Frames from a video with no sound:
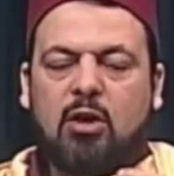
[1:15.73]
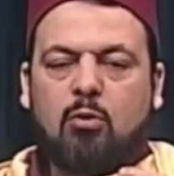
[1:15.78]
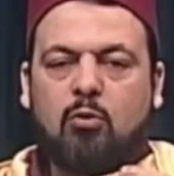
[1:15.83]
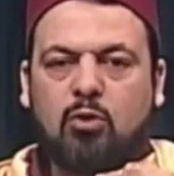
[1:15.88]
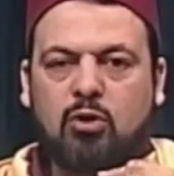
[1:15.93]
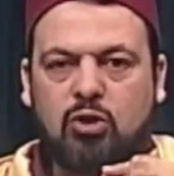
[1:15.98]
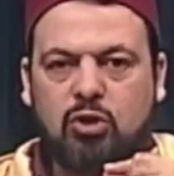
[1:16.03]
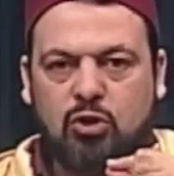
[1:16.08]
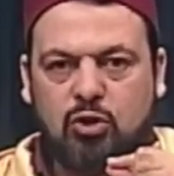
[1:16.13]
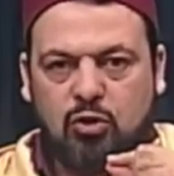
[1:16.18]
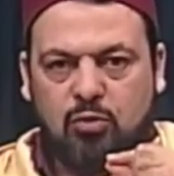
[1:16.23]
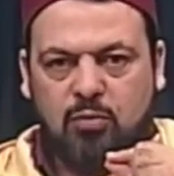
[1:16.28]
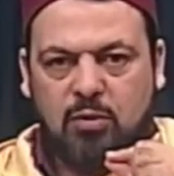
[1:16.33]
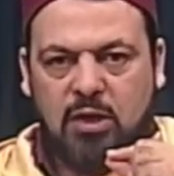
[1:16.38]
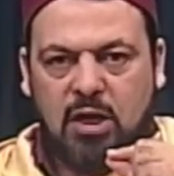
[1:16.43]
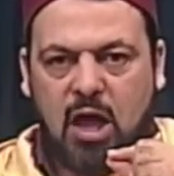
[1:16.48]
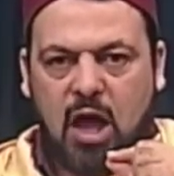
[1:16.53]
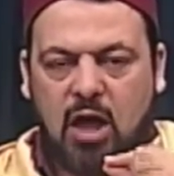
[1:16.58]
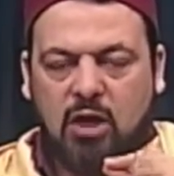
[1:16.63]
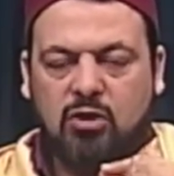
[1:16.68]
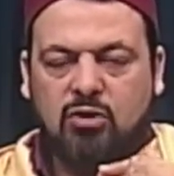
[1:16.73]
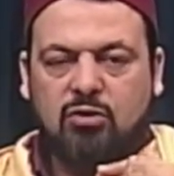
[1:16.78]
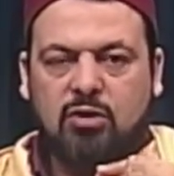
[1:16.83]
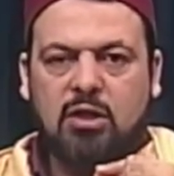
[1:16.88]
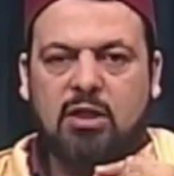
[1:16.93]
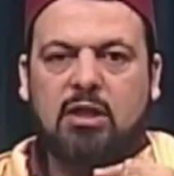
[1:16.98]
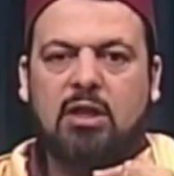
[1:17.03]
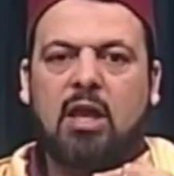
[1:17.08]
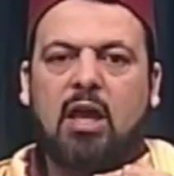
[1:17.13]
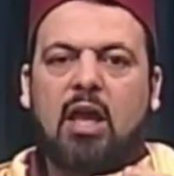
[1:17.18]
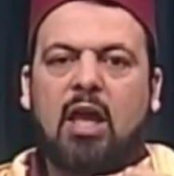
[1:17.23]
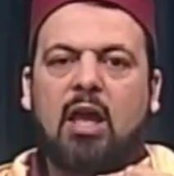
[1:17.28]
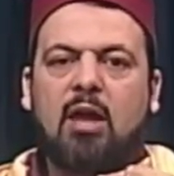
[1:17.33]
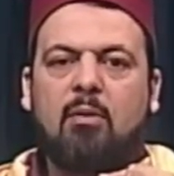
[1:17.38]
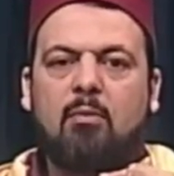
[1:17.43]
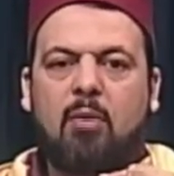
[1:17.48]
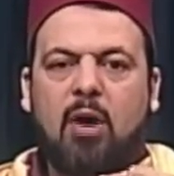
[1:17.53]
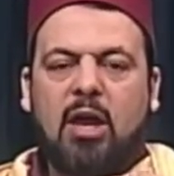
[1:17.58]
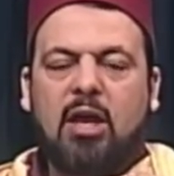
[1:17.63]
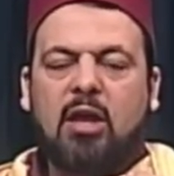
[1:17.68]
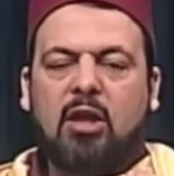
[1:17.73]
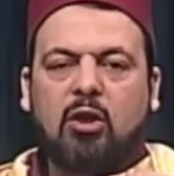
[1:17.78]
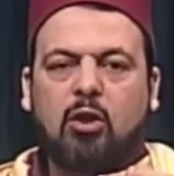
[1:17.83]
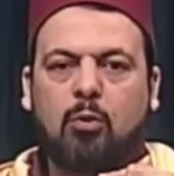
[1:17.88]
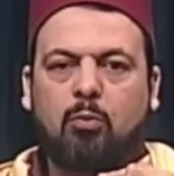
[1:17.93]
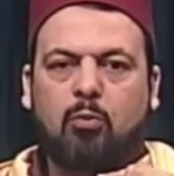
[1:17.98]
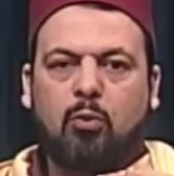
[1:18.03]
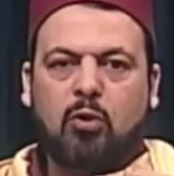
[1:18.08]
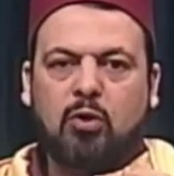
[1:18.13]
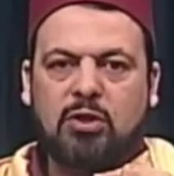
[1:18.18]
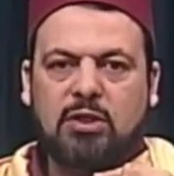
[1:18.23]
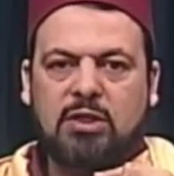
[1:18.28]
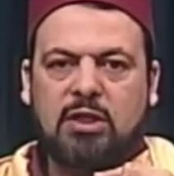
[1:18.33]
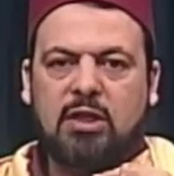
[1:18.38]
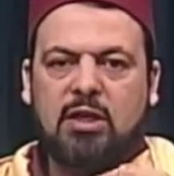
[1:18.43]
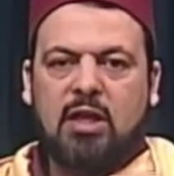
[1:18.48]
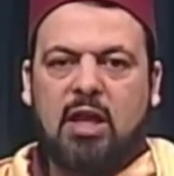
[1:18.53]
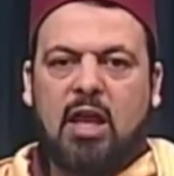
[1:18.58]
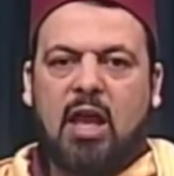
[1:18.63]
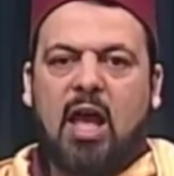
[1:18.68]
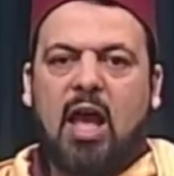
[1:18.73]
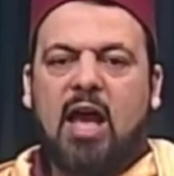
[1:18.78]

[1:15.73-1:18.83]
which should be uttered by the person